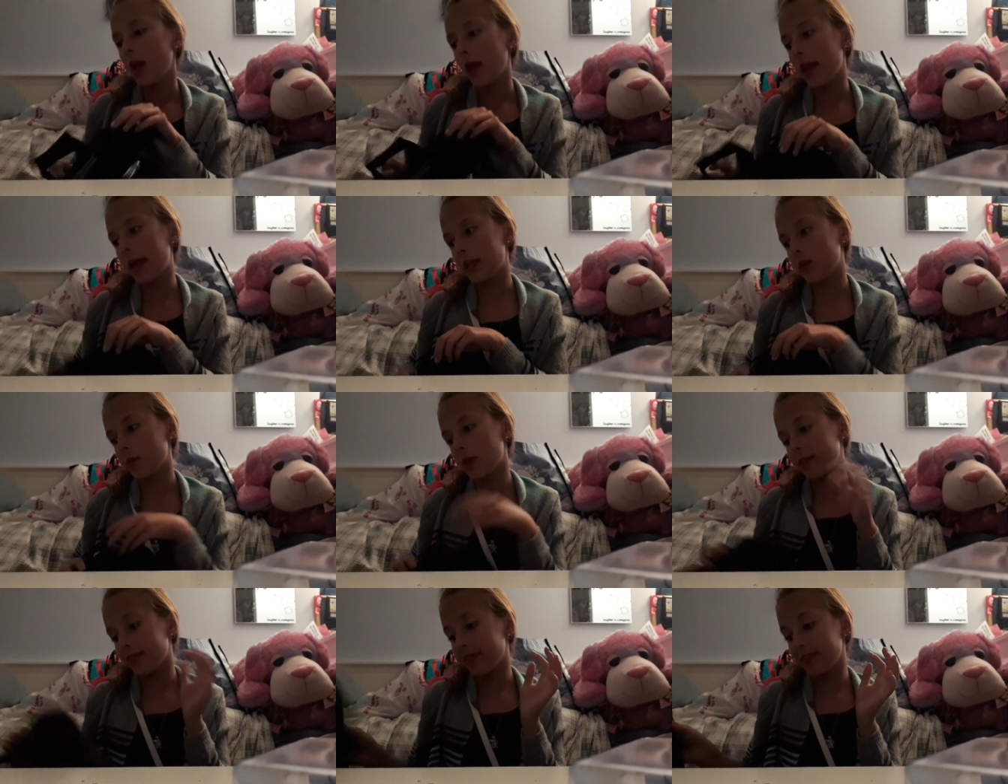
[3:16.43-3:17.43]

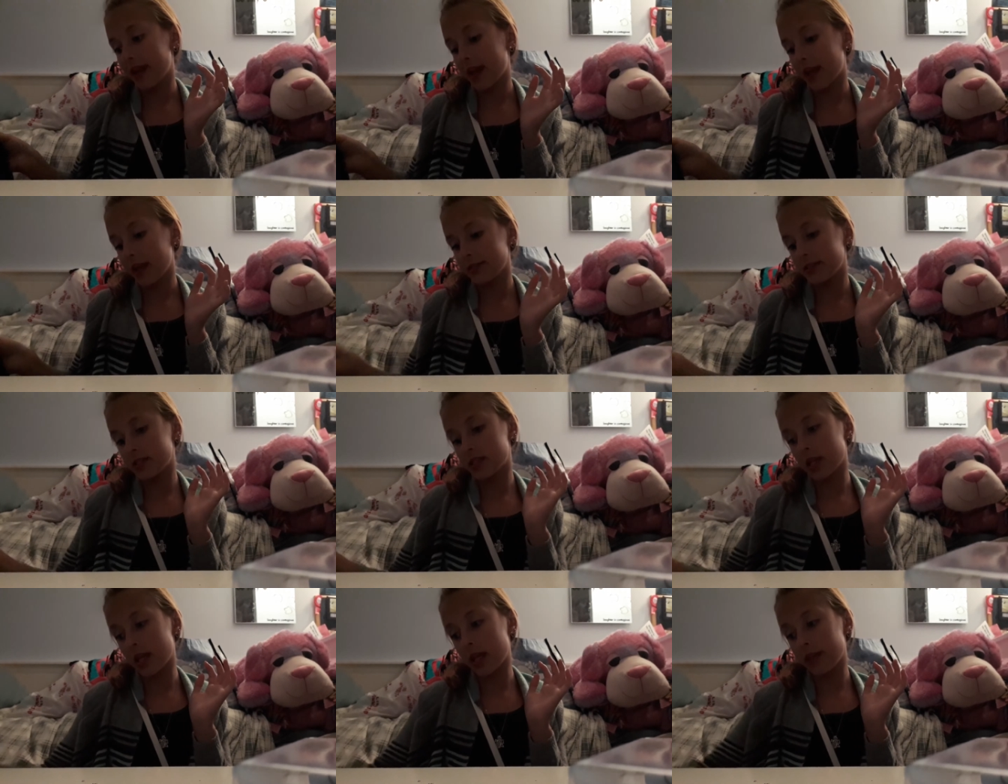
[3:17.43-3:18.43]
Anyway, that,
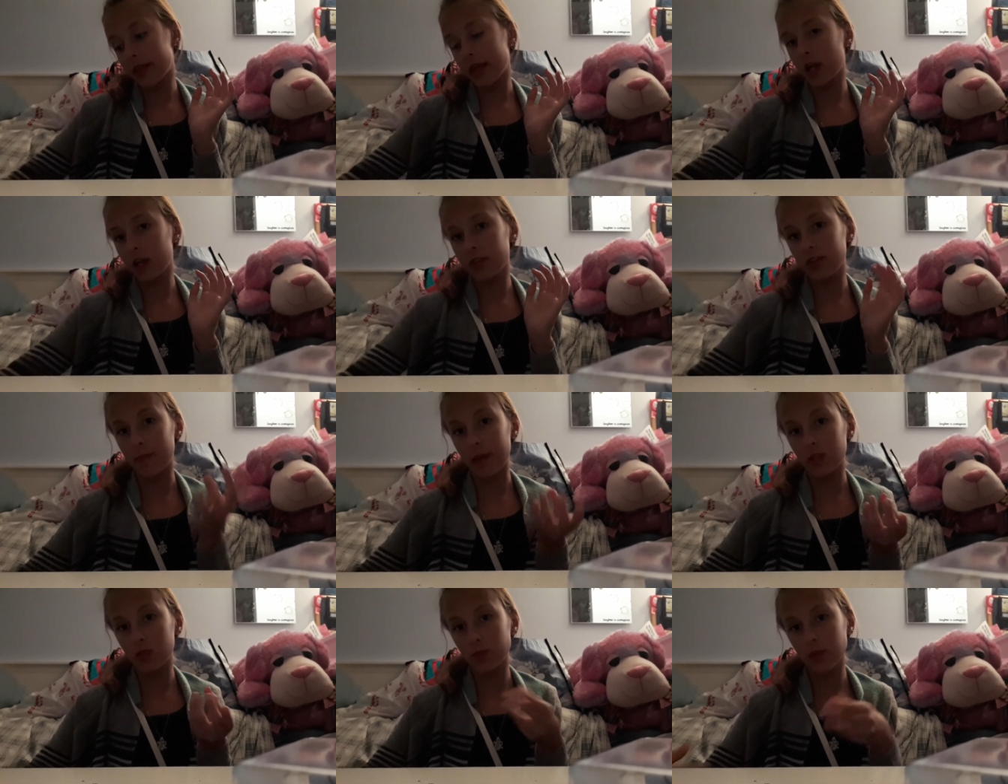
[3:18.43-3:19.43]
and then I got this
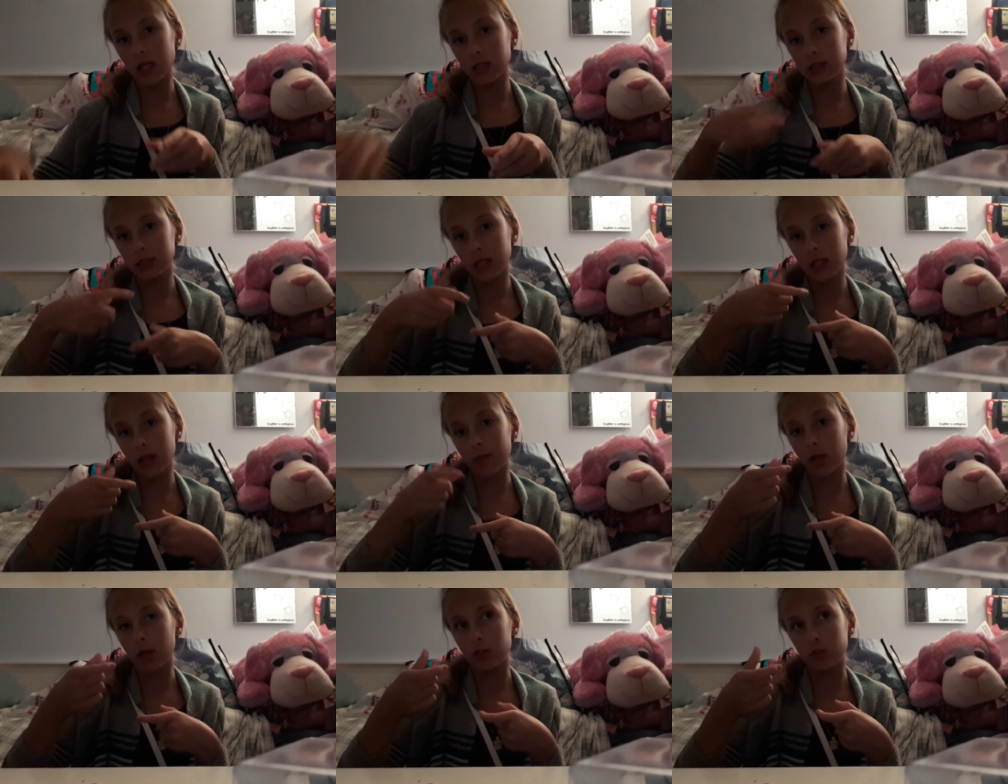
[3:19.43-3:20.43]
bento box thing. I'm
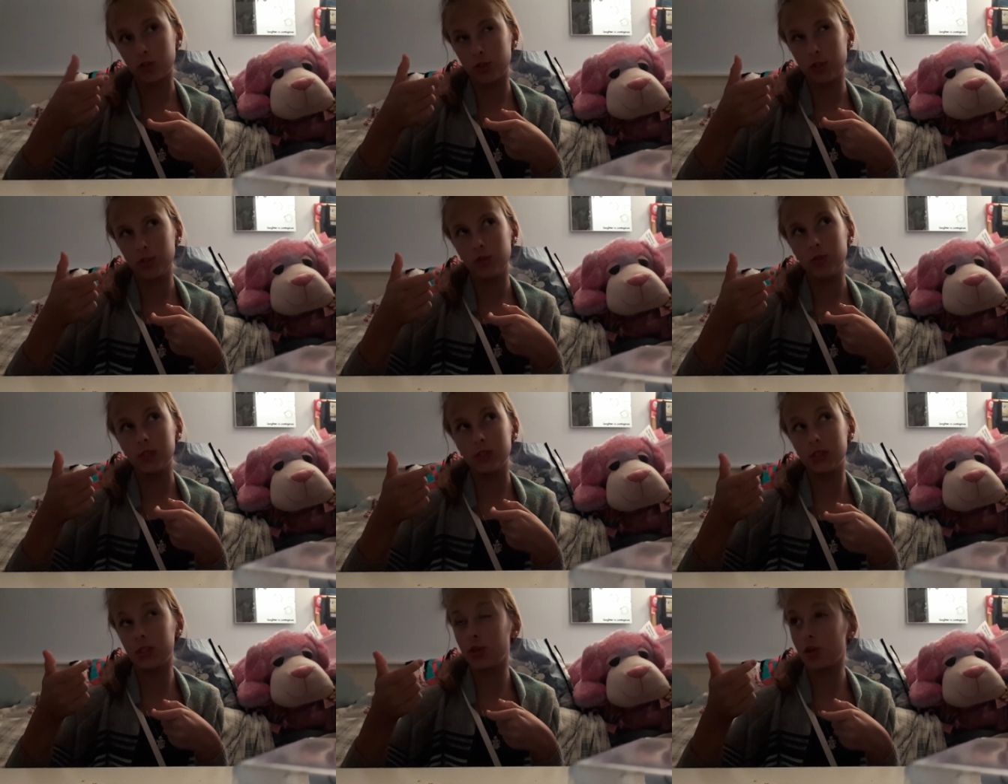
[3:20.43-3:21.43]
not going to show it to you because
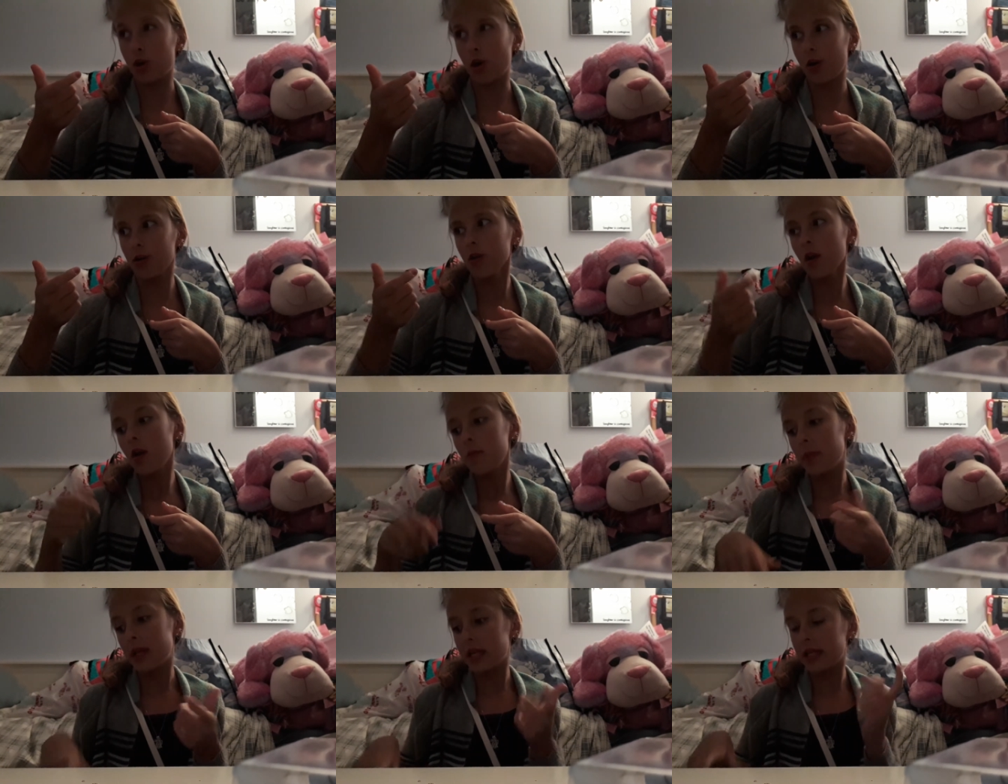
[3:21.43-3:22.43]
it's in the car,
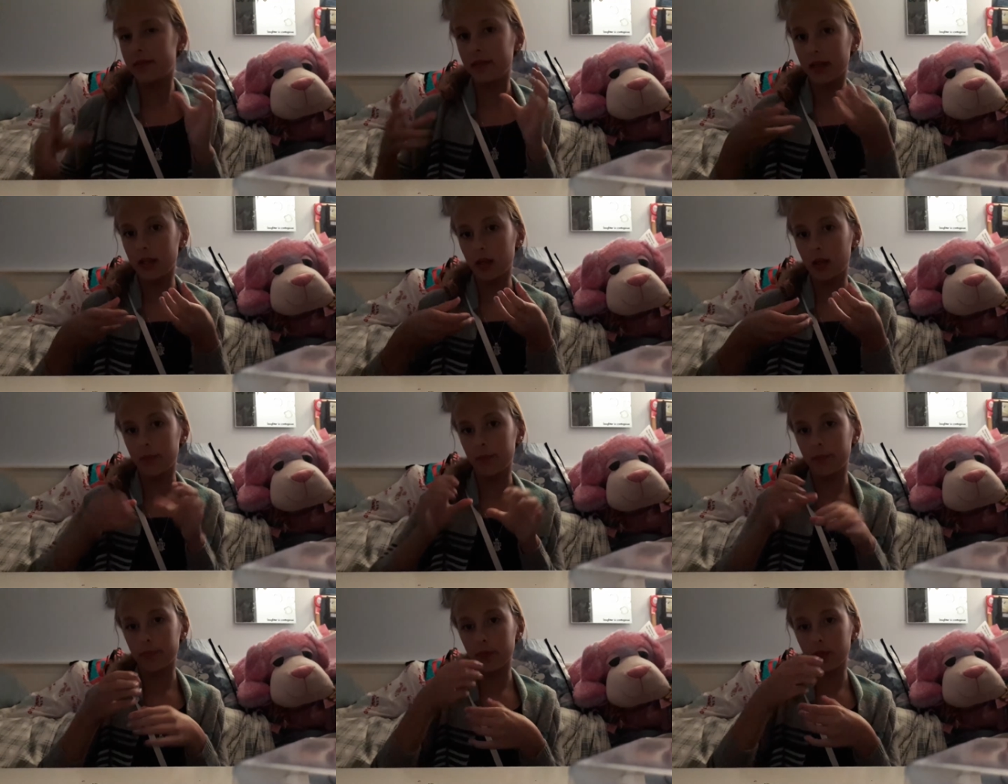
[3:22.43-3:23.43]
but it's like
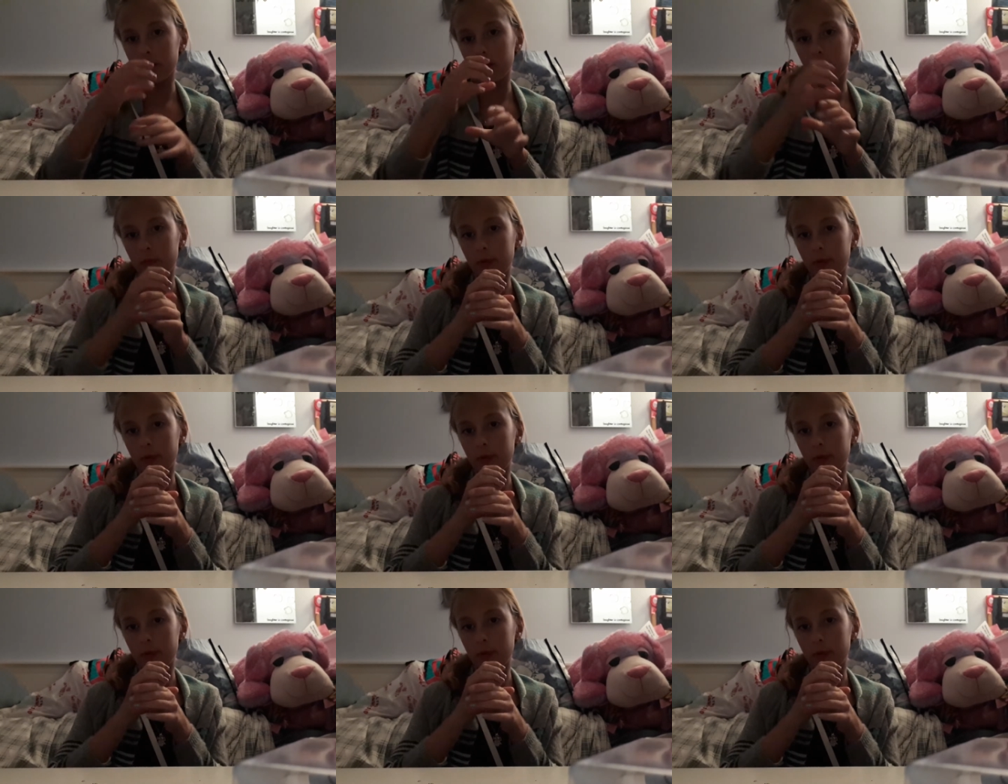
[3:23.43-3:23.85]
um a